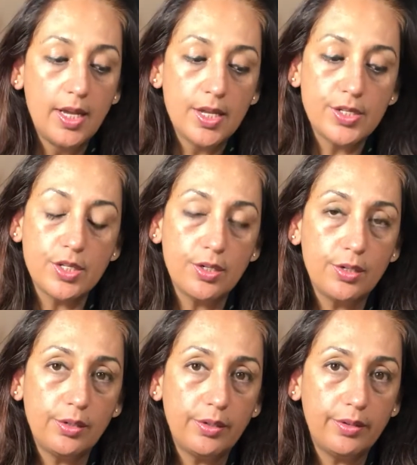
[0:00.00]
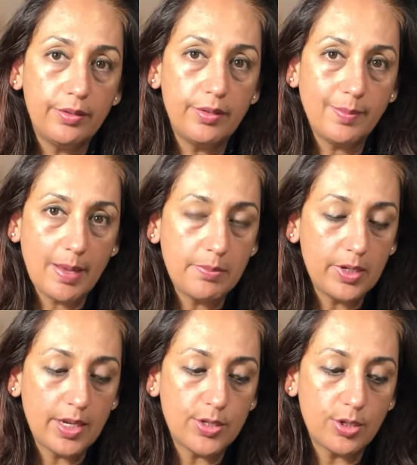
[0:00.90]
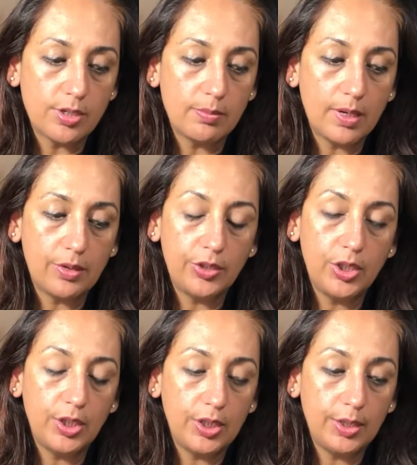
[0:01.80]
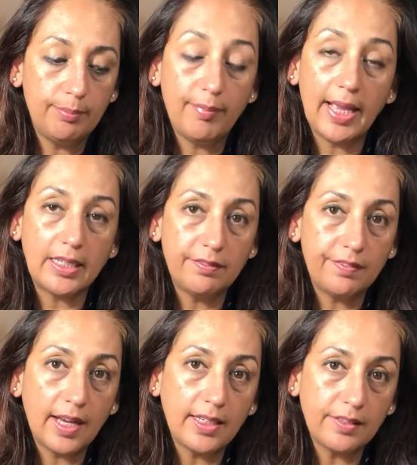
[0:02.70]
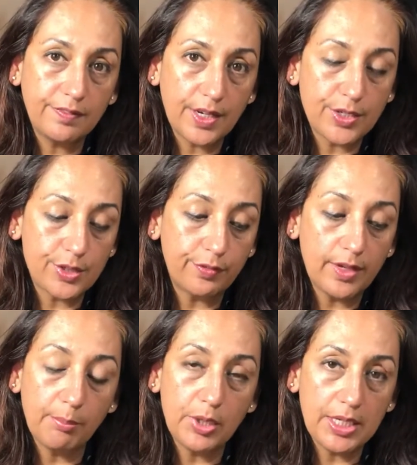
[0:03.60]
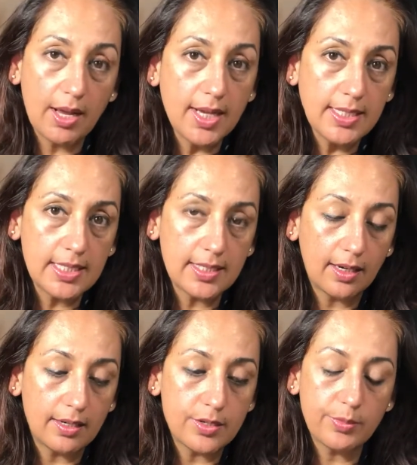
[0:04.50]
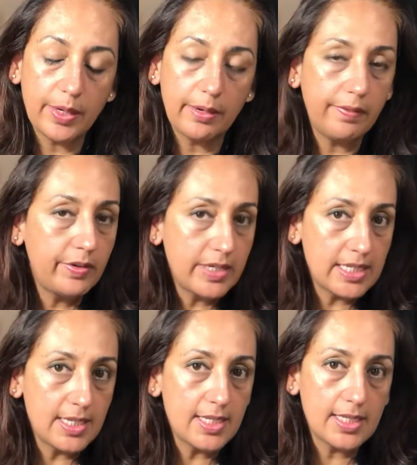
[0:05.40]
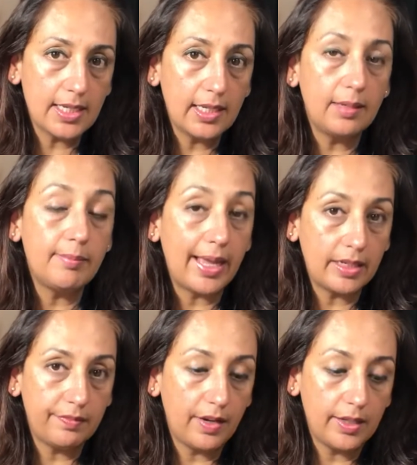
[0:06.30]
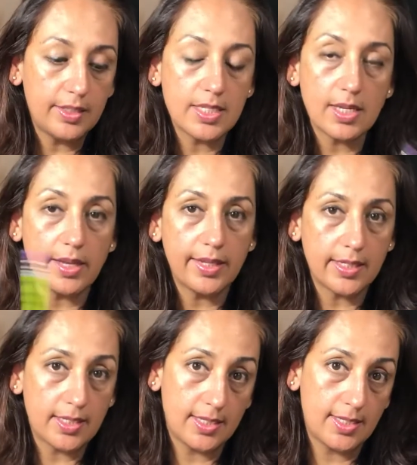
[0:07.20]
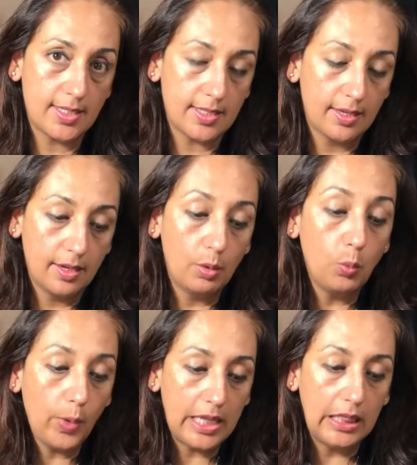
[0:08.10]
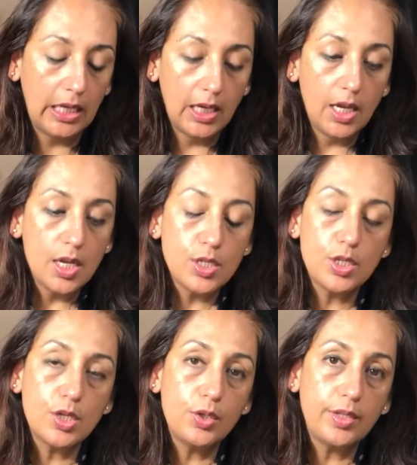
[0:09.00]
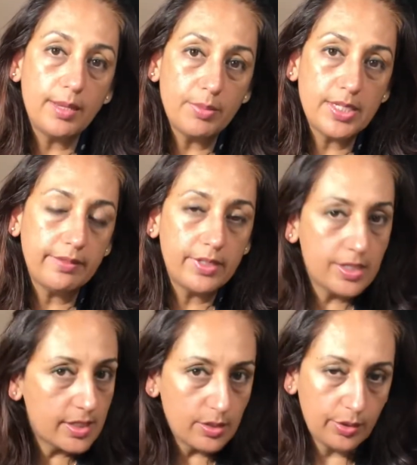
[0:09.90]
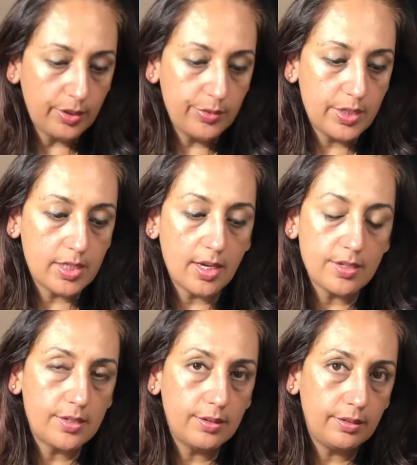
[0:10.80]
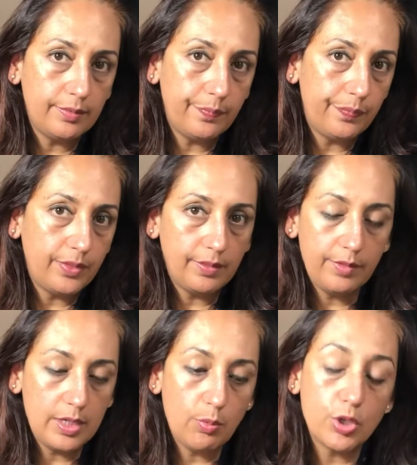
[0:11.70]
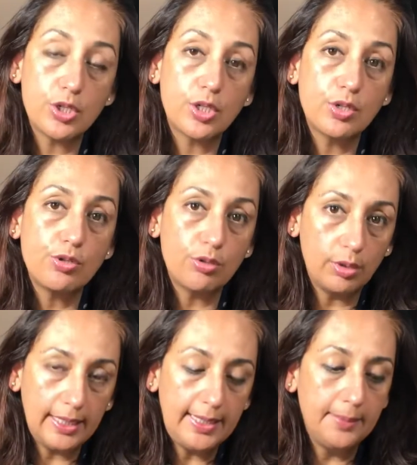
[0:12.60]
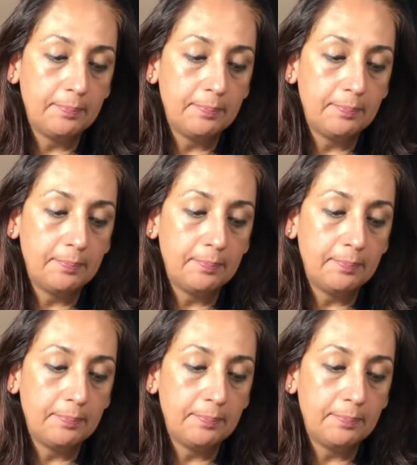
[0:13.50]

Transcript: So remember I talked about the magnifying effects of number 9 star. So wherever it is, it'll magnify the star that it is with. So number 7 is not a good star, so we want to control it.